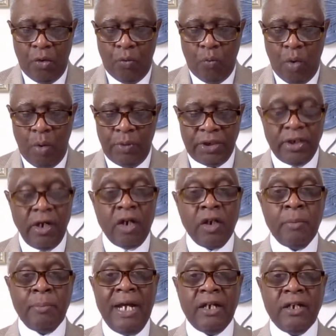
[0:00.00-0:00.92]
when we
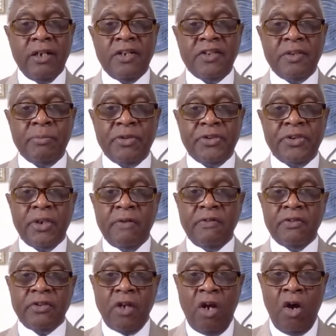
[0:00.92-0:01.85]
talk about customer
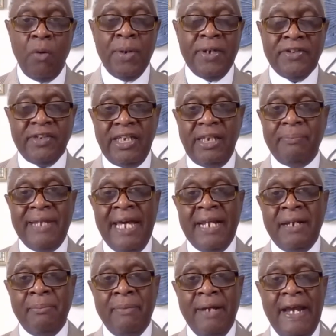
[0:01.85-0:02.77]
service, always keep
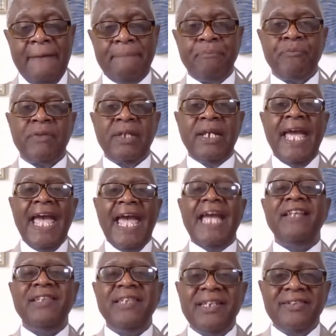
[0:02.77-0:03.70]
that in mind.
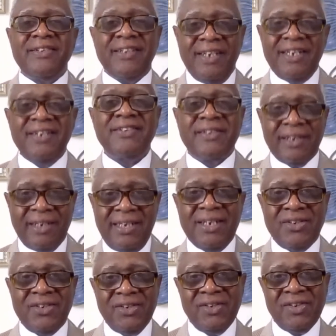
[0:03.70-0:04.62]
Hey, this is the
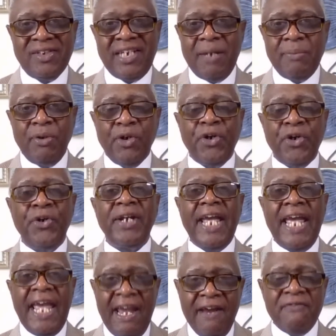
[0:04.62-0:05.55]
Kitchings Table,
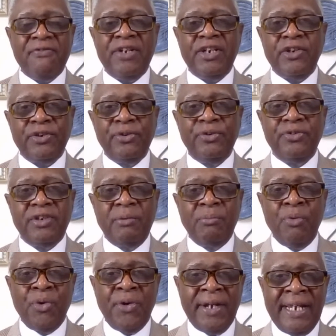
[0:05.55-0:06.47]
heard every Tuesday
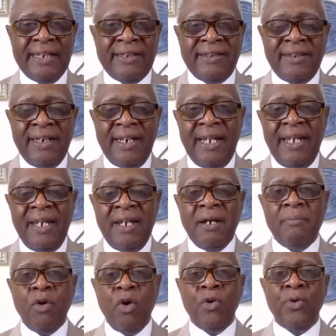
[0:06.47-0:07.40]
morning at 10
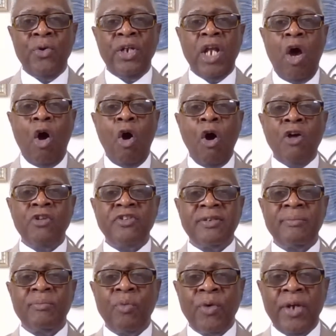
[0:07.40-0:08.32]
a.m. on
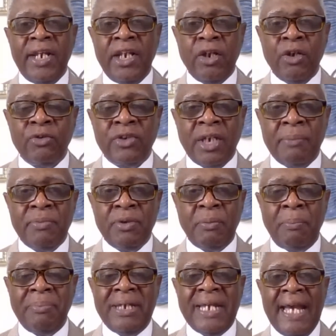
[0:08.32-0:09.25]
Awesome Radio,
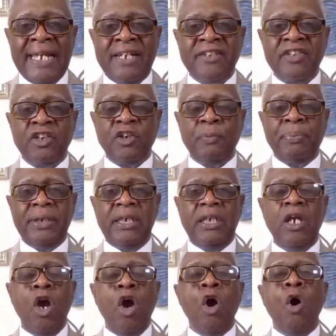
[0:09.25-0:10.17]

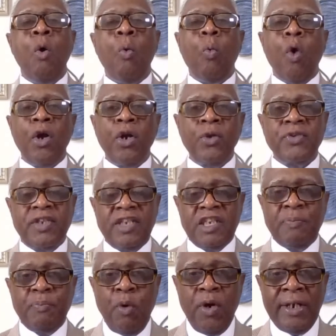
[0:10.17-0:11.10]
WBISLP,
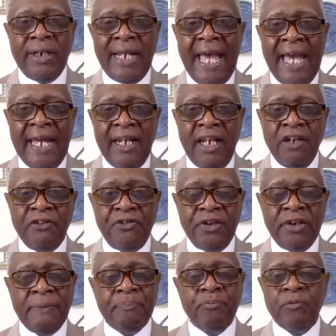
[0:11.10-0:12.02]
106.9
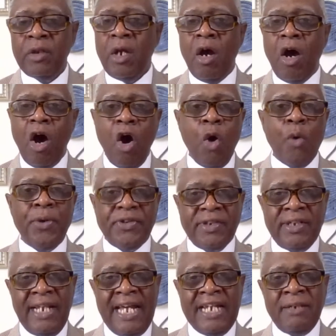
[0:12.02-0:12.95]
FM. Always
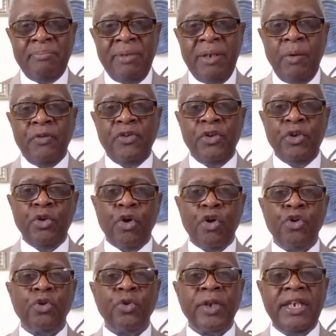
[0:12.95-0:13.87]
glad to be with you,
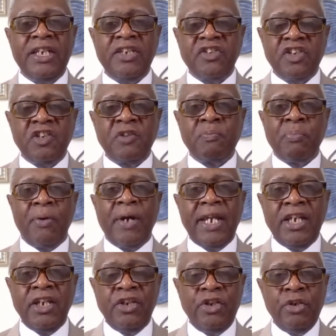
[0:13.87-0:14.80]
Earl Kitchings,
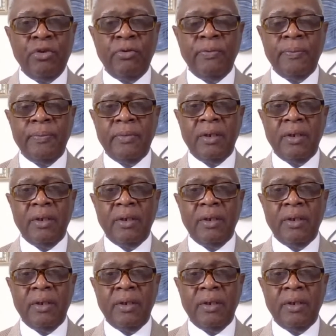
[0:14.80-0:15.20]
bringing you